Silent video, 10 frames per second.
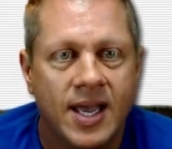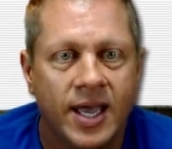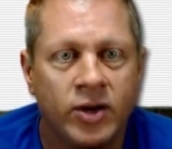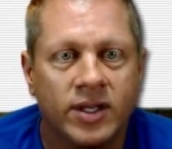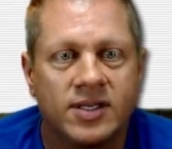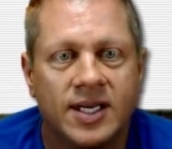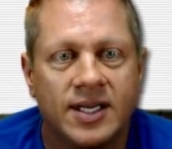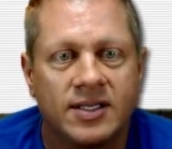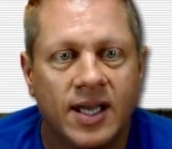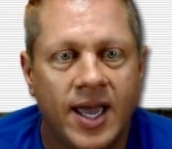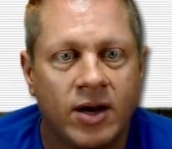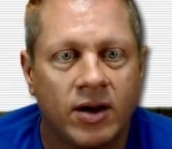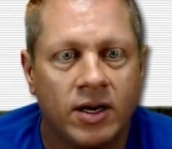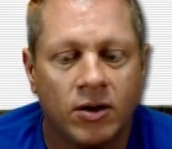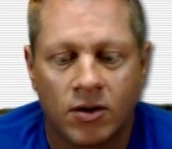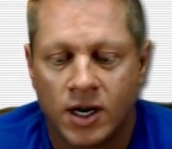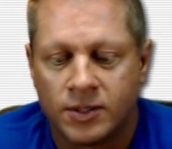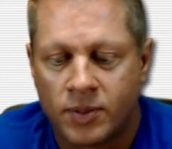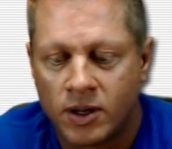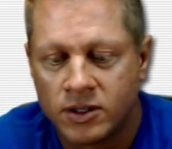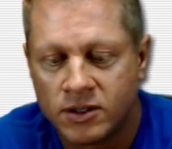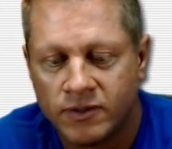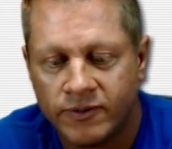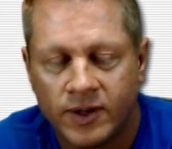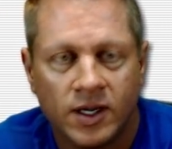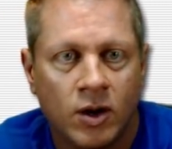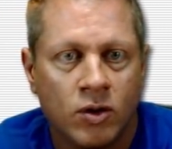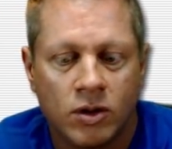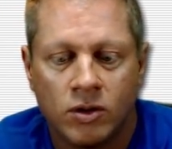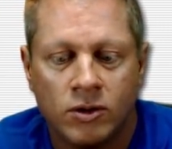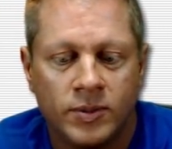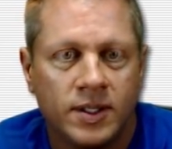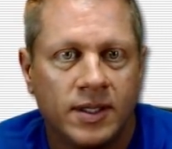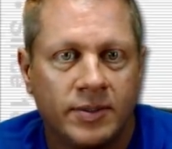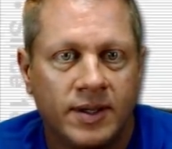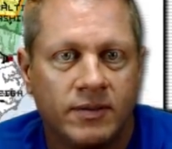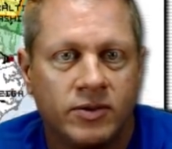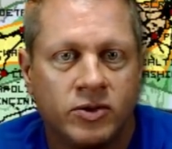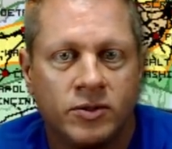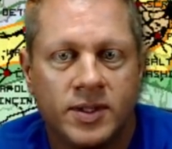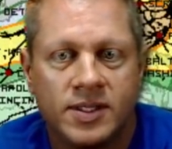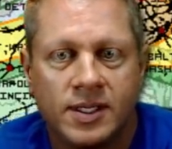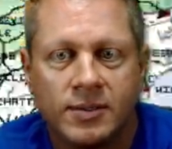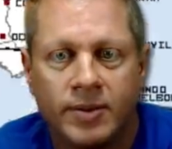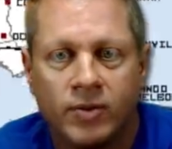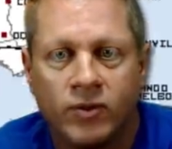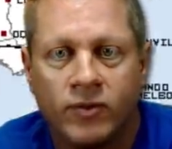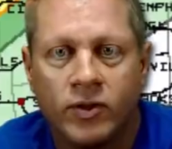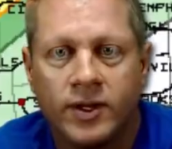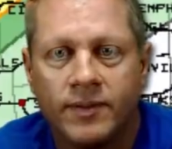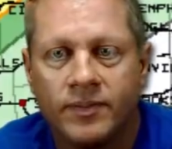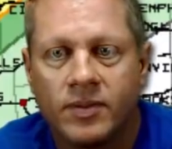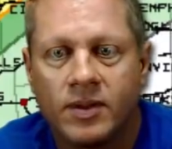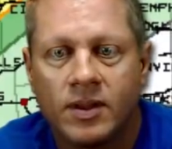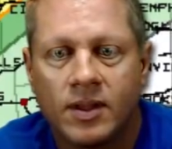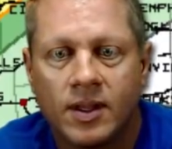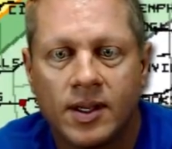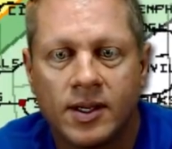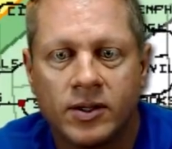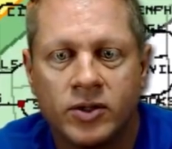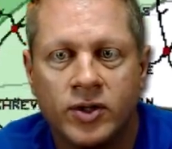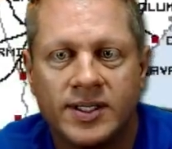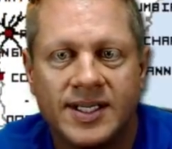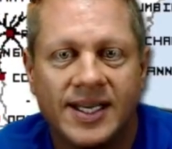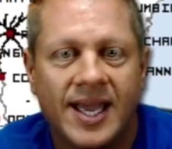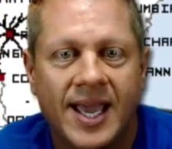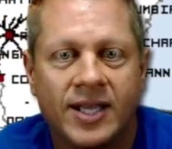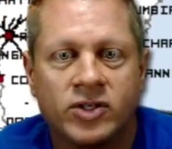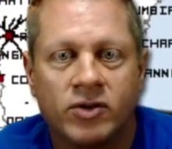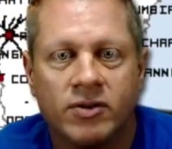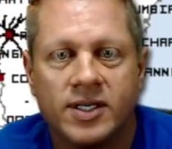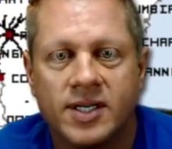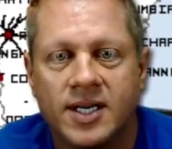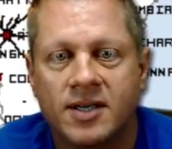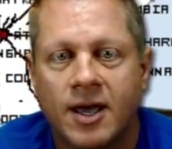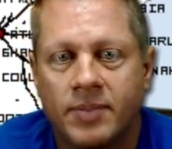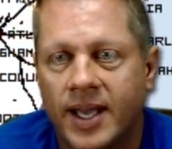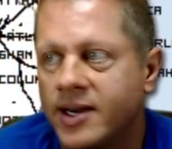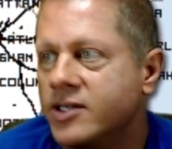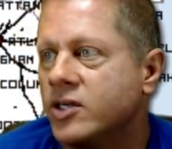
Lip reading: and you can see it's anchored here across parts of Oklahoma. Let me zoom this in a little bit more for you. So you can see the enhanced risk does come down into